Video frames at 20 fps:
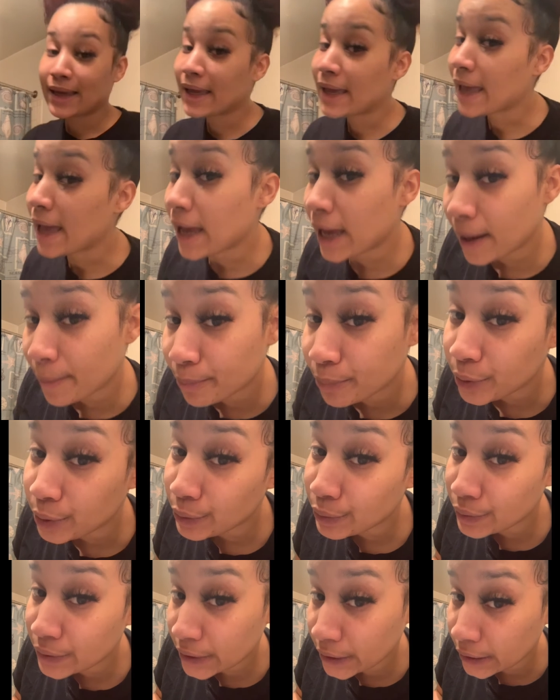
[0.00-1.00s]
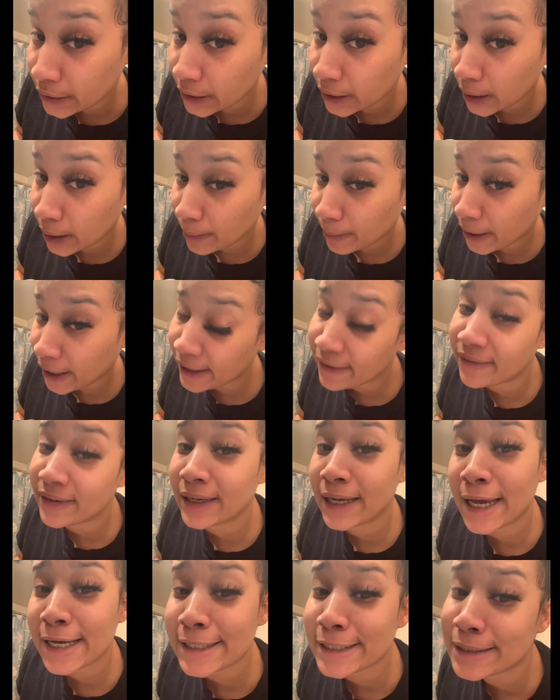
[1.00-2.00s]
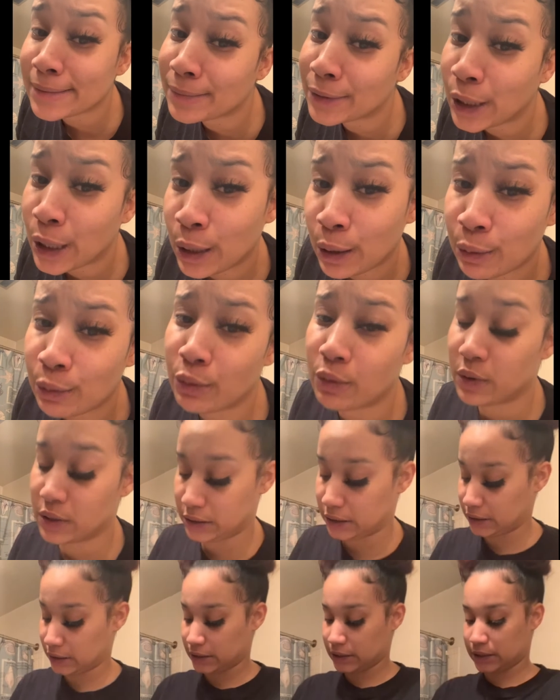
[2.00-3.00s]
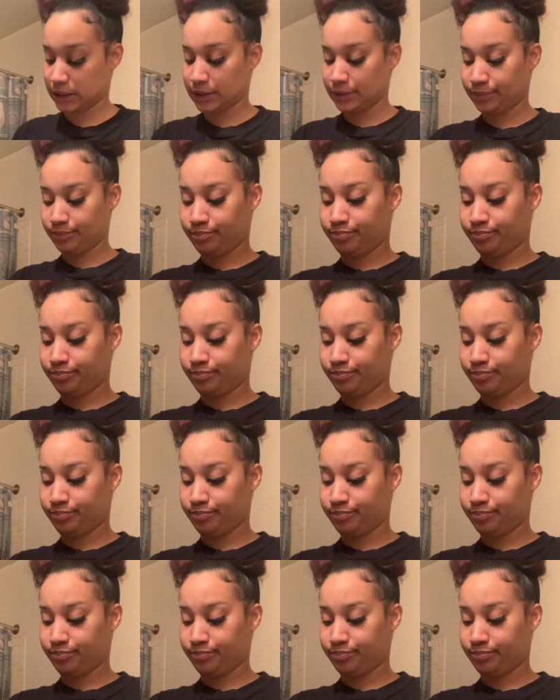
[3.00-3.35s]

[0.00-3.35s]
Cop you some. I even got some long ones.